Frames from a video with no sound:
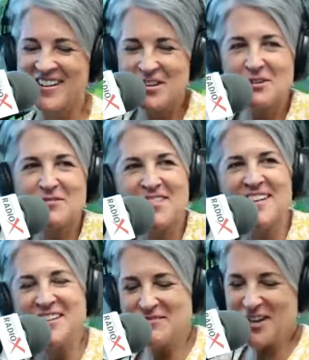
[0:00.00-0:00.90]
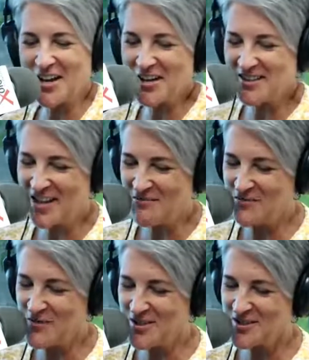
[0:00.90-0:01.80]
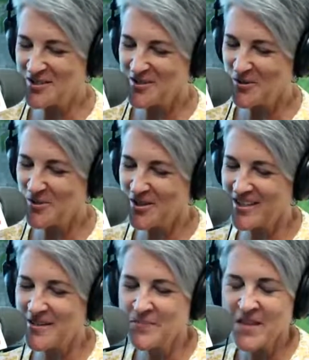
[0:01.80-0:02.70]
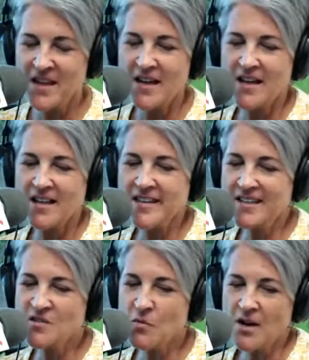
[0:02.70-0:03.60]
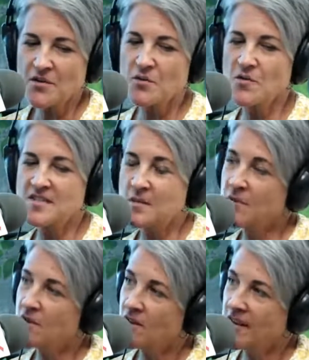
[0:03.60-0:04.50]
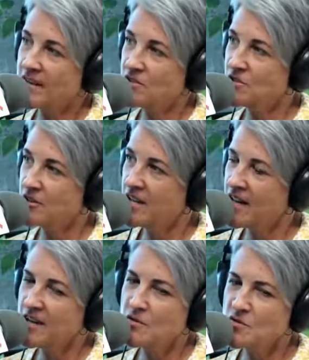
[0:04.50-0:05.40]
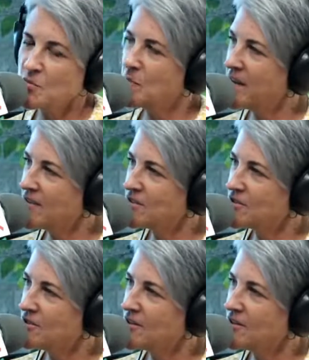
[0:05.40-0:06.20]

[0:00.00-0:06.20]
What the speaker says: You've got it all down for us. So good. Let's walk through the typical client journey. I used the word patient earlier.